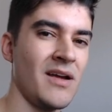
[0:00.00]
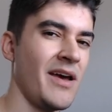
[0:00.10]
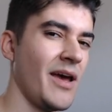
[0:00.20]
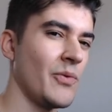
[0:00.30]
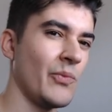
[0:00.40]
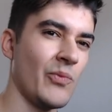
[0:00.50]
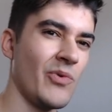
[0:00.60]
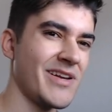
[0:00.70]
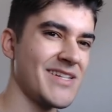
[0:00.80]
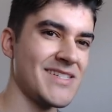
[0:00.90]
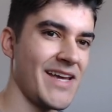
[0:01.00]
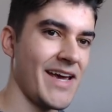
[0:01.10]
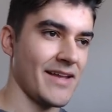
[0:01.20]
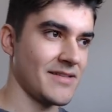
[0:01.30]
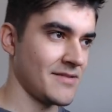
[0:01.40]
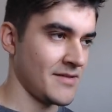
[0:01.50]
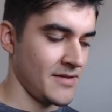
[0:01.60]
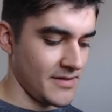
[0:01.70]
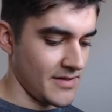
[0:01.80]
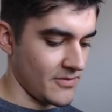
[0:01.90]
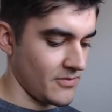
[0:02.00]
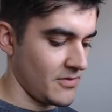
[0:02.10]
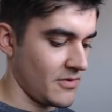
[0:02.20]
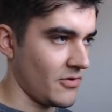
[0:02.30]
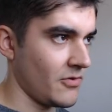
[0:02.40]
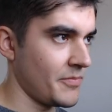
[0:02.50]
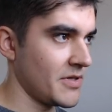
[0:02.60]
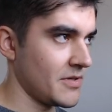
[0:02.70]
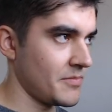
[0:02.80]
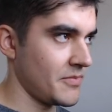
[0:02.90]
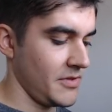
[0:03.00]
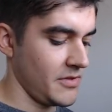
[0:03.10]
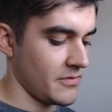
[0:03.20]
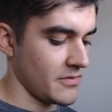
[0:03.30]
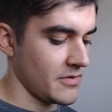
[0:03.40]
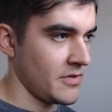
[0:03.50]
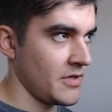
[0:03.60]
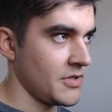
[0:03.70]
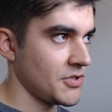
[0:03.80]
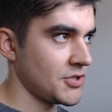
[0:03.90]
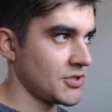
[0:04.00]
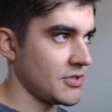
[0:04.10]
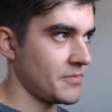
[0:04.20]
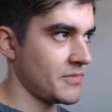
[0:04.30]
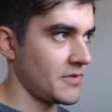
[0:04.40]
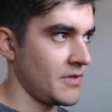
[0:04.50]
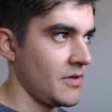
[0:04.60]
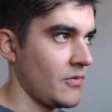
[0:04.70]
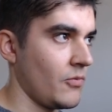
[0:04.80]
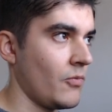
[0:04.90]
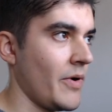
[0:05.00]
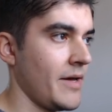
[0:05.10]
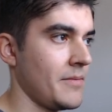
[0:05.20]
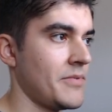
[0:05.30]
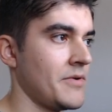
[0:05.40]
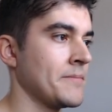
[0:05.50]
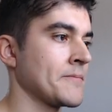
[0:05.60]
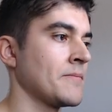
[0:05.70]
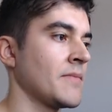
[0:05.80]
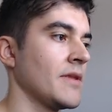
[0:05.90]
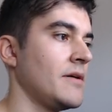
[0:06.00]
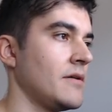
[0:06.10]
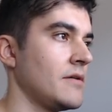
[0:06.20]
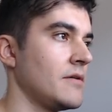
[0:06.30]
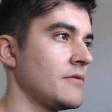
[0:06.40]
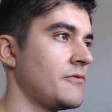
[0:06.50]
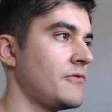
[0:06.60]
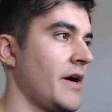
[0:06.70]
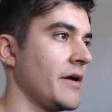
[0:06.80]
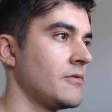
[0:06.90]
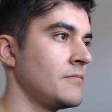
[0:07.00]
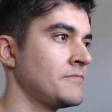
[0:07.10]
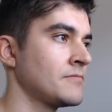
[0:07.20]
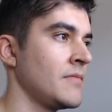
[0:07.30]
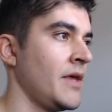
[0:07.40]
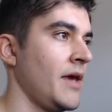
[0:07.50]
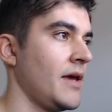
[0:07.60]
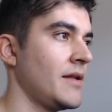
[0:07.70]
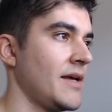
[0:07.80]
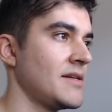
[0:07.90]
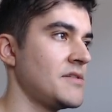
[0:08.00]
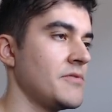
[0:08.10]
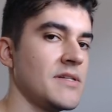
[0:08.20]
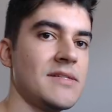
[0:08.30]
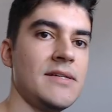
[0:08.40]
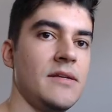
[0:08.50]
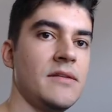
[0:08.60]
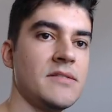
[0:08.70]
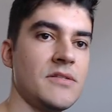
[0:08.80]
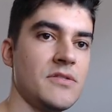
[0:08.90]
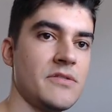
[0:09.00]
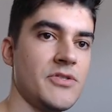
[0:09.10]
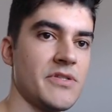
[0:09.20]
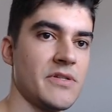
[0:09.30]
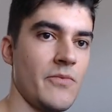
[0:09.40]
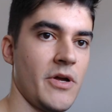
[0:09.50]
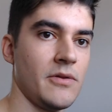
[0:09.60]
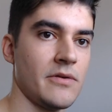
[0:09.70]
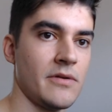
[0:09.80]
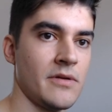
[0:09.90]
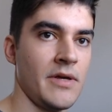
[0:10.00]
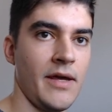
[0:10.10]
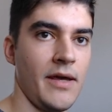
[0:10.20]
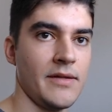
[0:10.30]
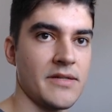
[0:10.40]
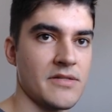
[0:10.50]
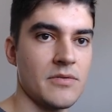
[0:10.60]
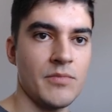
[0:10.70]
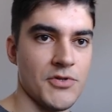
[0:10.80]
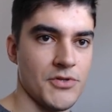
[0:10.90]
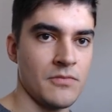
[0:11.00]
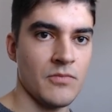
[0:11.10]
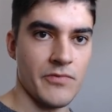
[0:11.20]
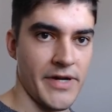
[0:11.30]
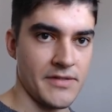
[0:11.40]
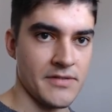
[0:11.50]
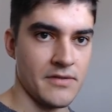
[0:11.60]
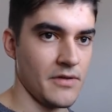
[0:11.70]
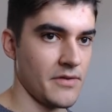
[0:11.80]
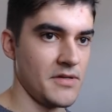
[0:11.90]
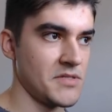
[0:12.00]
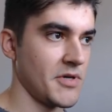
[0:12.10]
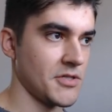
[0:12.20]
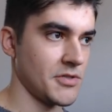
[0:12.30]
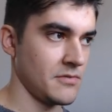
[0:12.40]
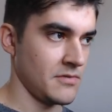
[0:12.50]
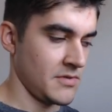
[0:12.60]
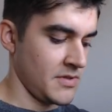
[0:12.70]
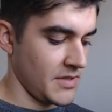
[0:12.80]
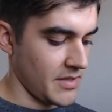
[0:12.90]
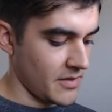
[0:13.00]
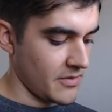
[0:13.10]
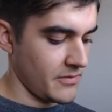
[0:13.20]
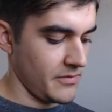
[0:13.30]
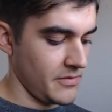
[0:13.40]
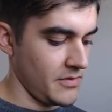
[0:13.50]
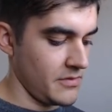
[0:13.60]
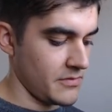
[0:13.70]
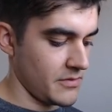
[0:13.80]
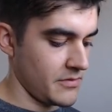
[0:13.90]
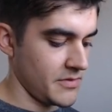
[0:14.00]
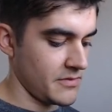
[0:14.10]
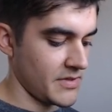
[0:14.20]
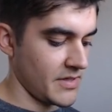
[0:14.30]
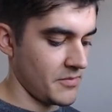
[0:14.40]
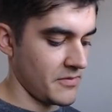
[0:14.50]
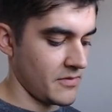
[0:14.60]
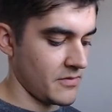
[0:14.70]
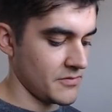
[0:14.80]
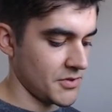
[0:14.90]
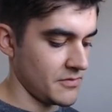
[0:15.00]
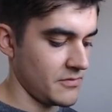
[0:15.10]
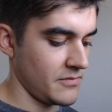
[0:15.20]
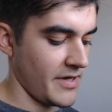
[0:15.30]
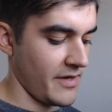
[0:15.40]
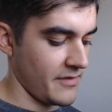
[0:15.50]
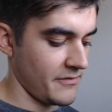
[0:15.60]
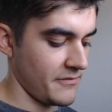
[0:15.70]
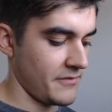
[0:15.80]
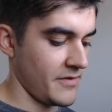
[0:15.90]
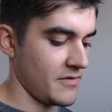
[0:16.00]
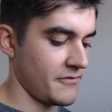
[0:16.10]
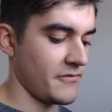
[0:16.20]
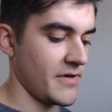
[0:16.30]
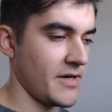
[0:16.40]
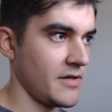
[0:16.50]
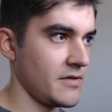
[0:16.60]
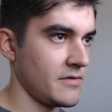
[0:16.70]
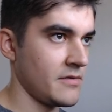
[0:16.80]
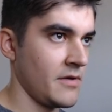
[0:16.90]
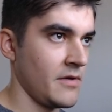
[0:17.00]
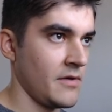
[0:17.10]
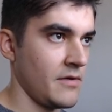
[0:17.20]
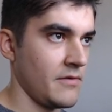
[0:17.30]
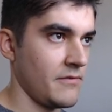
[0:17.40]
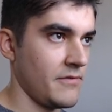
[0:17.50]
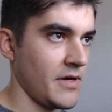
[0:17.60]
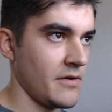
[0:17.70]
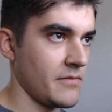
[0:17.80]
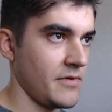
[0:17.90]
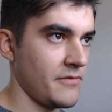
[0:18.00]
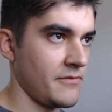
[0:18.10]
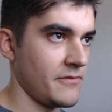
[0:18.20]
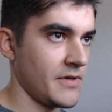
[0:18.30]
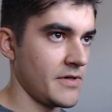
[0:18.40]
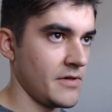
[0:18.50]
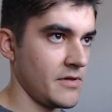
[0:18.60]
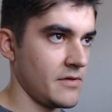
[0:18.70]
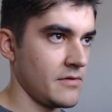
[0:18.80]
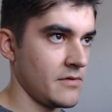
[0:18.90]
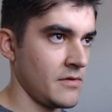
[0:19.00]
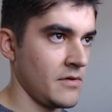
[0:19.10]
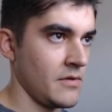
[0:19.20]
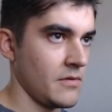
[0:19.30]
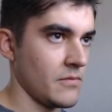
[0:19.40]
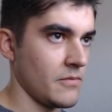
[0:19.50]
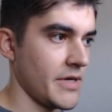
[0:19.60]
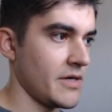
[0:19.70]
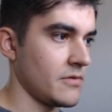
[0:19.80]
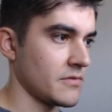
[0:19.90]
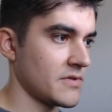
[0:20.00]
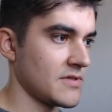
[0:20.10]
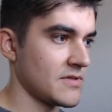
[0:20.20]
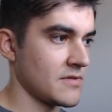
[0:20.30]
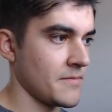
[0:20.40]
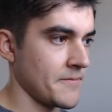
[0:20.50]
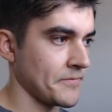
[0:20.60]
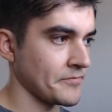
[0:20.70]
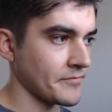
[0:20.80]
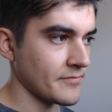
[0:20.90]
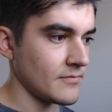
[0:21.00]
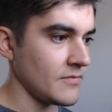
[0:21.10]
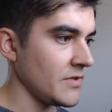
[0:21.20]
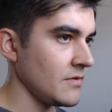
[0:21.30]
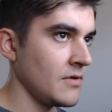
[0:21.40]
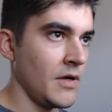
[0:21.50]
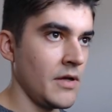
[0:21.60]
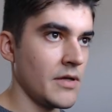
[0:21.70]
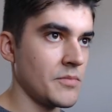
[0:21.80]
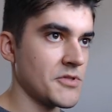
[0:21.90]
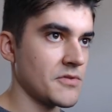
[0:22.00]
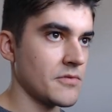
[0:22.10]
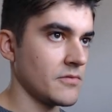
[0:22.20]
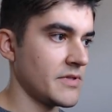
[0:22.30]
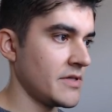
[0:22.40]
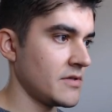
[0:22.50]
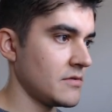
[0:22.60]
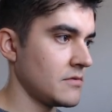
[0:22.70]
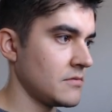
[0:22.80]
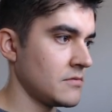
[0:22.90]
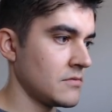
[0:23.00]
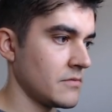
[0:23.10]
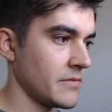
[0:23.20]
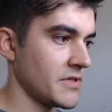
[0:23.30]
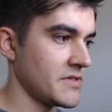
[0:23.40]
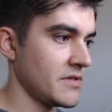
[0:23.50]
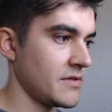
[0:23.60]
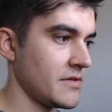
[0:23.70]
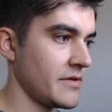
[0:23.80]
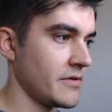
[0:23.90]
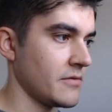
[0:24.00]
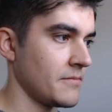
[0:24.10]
And what is that? Now open up your ShopWeb file, and as you can see, this is just a regular Elixir module, right? Nothing special. Now you're going to type Ctrl F and find verified routes. Let me scroll down. Where is it? There you go.